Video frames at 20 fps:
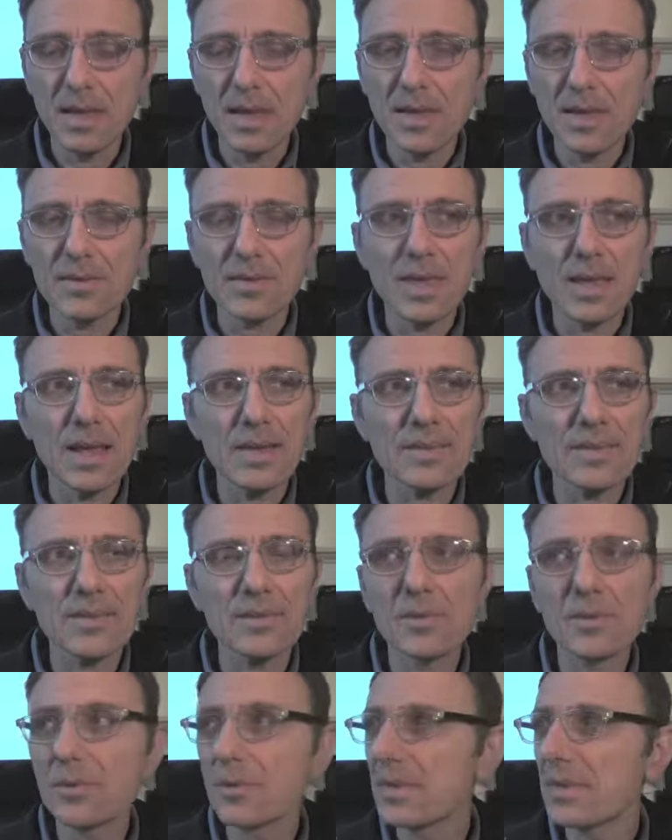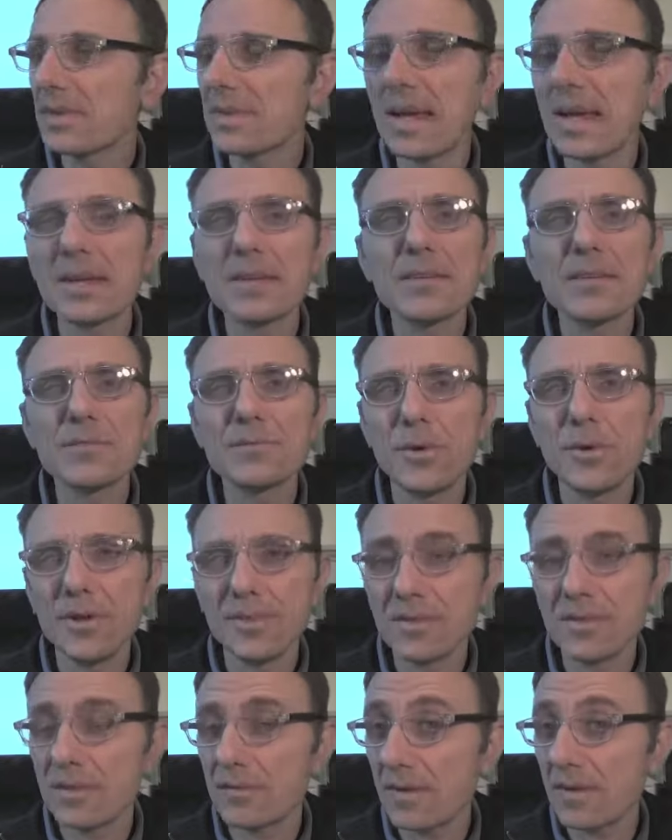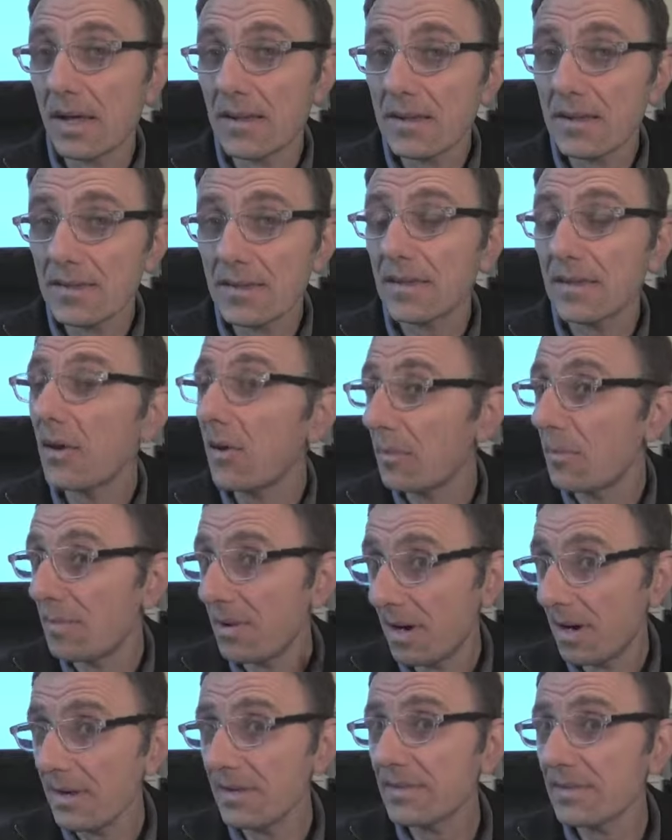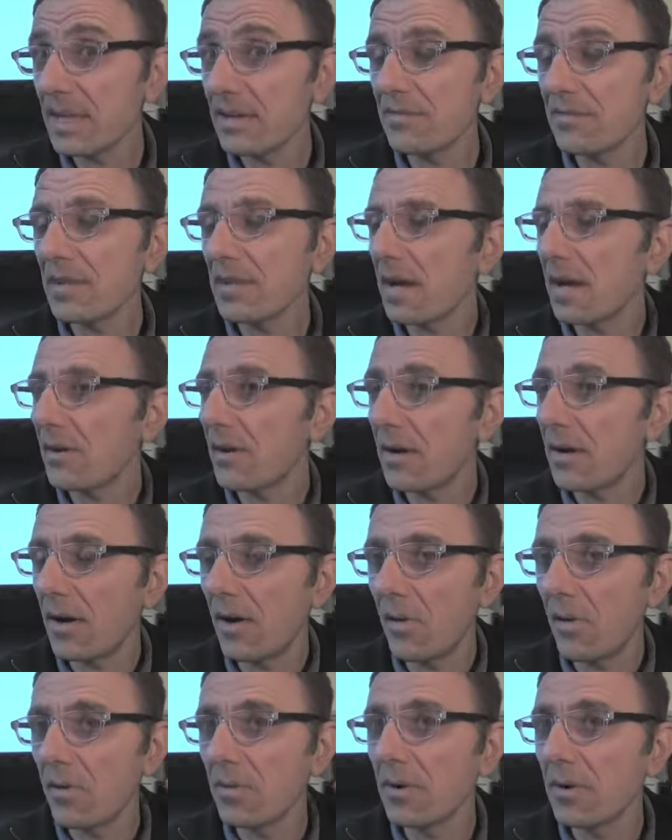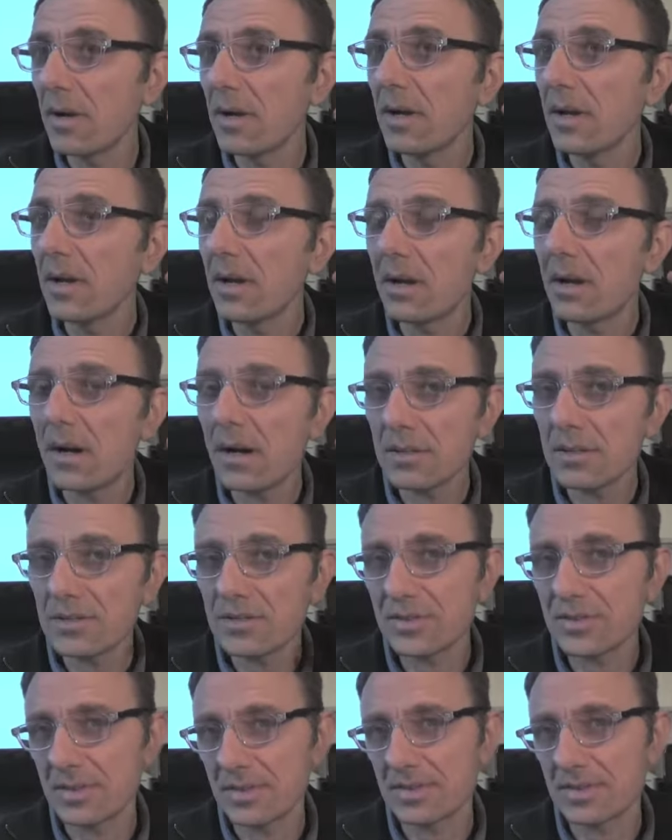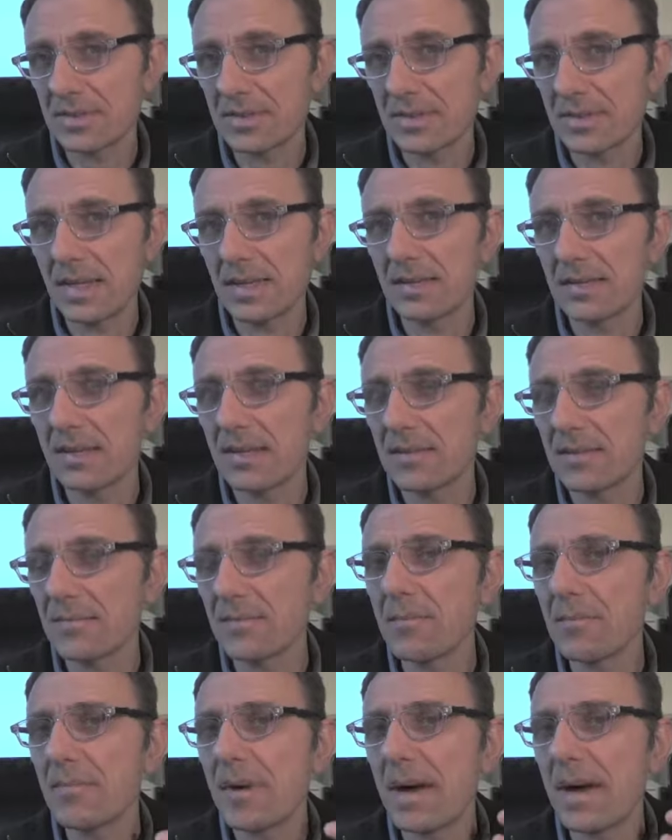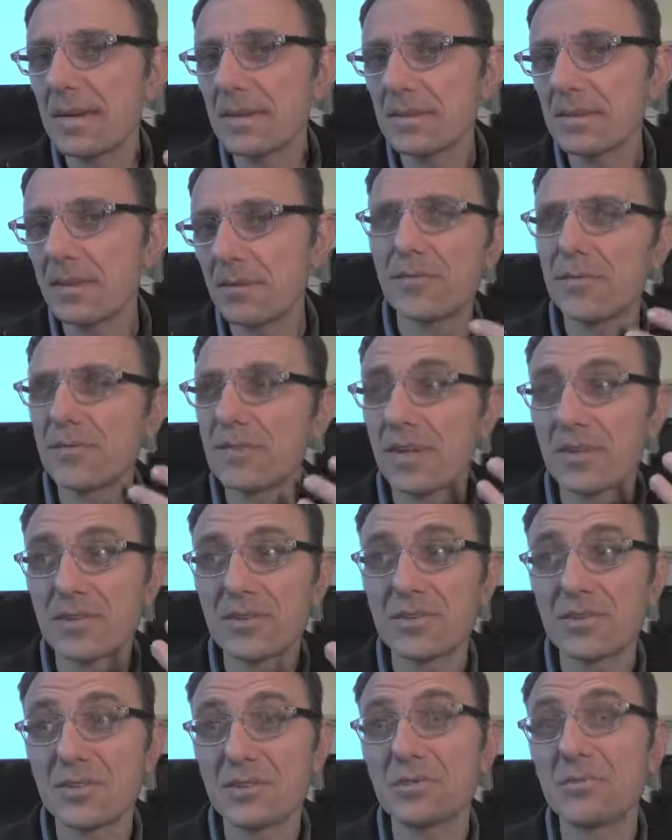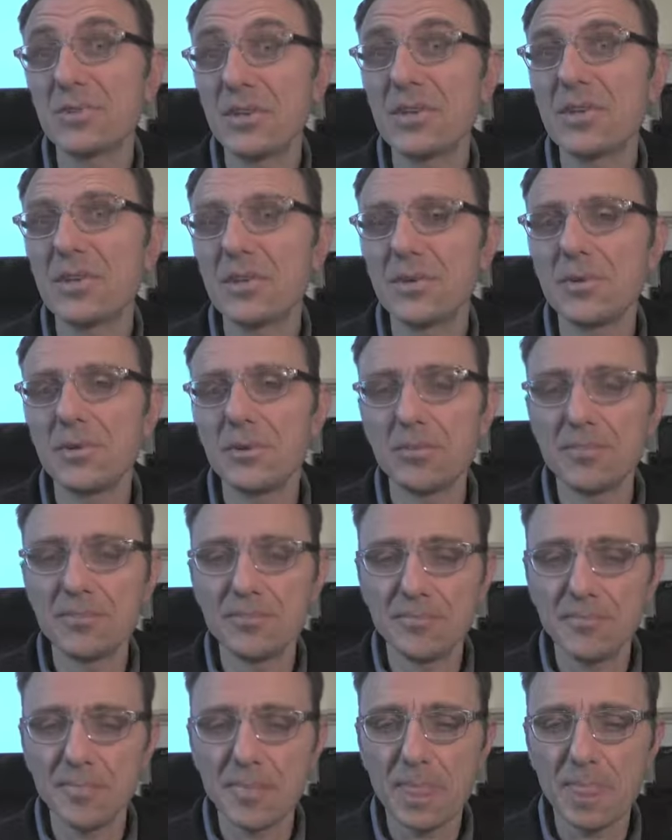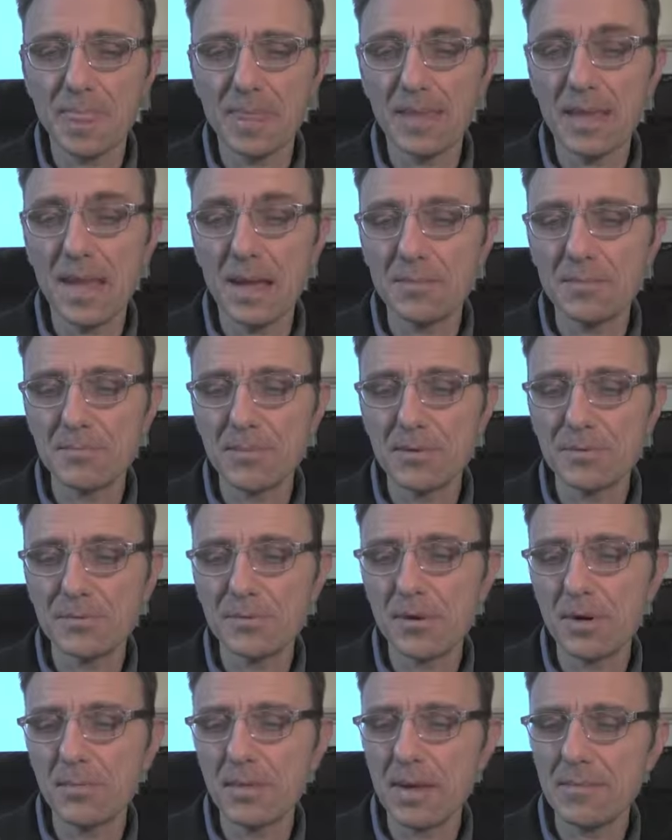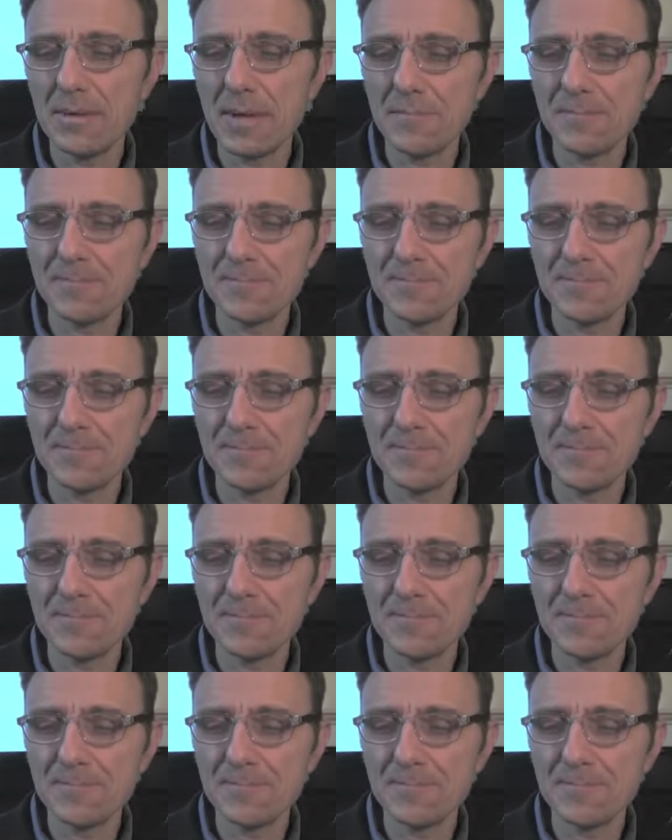So that has to do with the negative voices of others in our past, even in our own conscience that is reminded of such ridicule that happened before, maybe.